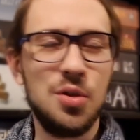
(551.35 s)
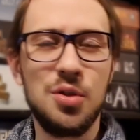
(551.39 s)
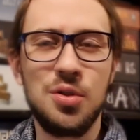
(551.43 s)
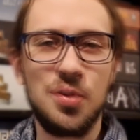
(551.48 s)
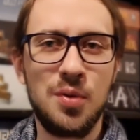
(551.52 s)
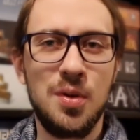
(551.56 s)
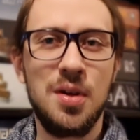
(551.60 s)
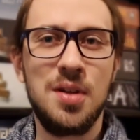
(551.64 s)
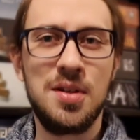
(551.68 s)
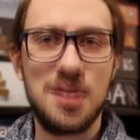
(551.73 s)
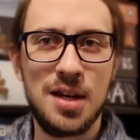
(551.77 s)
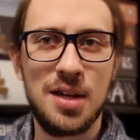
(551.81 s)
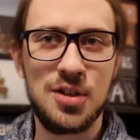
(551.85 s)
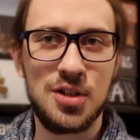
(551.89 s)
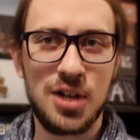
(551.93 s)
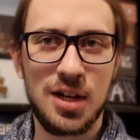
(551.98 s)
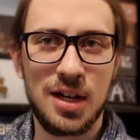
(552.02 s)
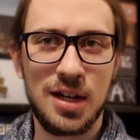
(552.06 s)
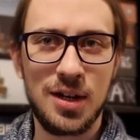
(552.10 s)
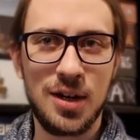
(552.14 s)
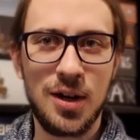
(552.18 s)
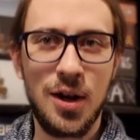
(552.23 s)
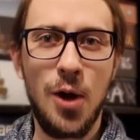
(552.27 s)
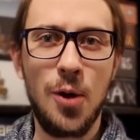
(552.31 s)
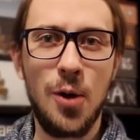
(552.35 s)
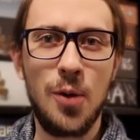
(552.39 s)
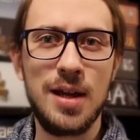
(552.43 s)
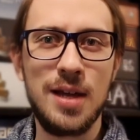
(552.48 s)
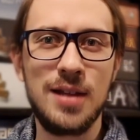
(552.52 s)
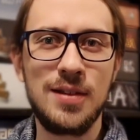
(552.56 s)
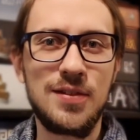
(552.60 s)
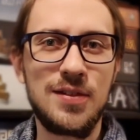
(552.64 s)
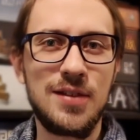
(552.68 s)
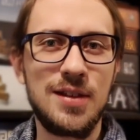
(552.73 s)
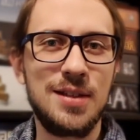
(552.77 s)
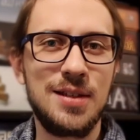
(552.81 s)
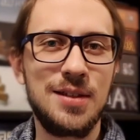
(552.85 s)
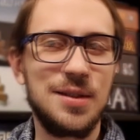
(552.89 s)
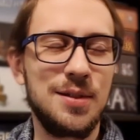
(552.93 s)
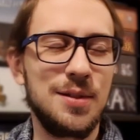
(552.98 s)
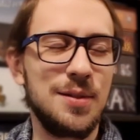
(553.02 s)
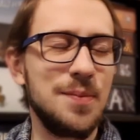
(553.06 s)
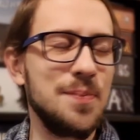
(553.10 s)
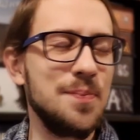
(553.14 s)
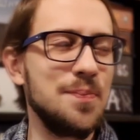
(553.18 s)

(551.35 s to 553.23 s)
strategic, you know? It's